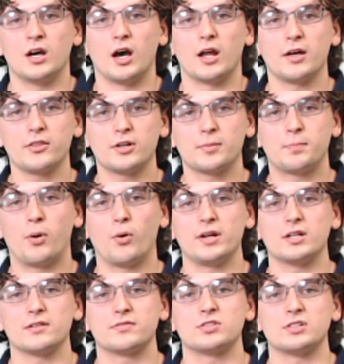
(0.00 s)
Another point
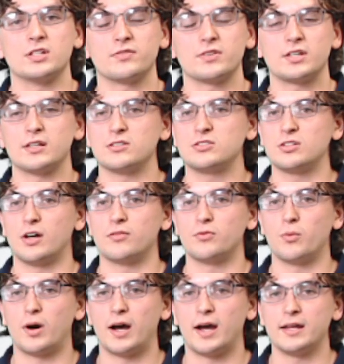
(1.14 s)
of significance of
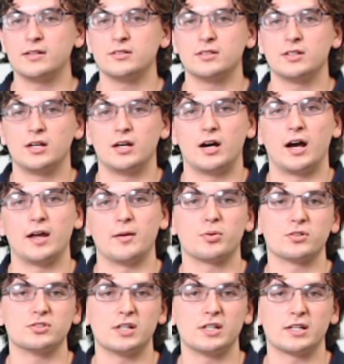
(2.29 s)
why I'm
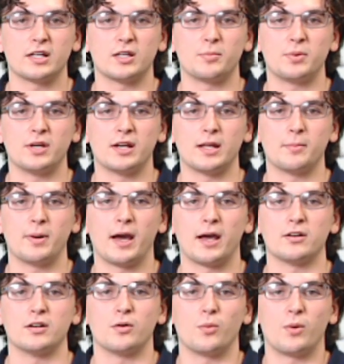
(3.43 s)
presenting on the PNA
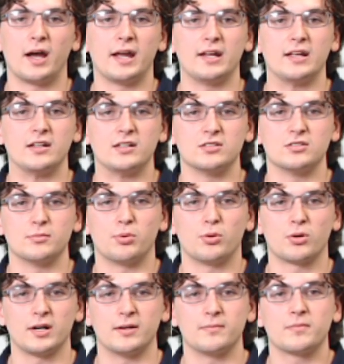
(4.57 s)
pattern and why it is
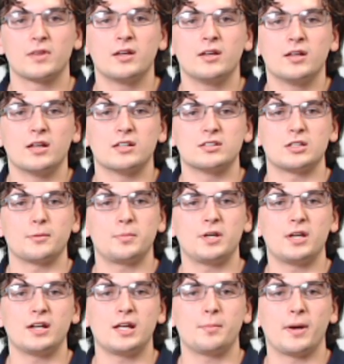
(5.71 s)
important is that the
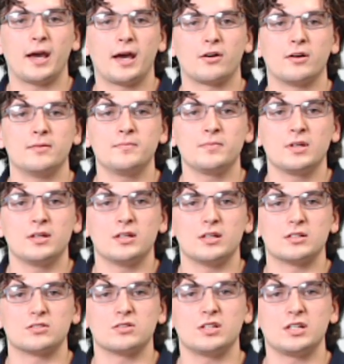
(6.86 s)
PNA pattern
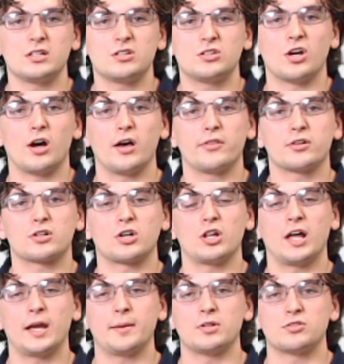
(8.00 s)
is linked to other
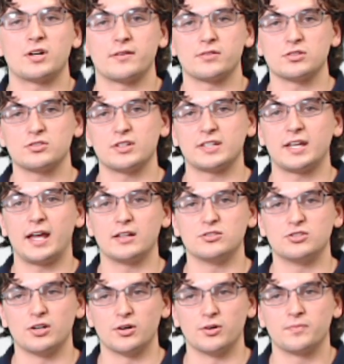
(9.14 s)
climate drivers like ENSO.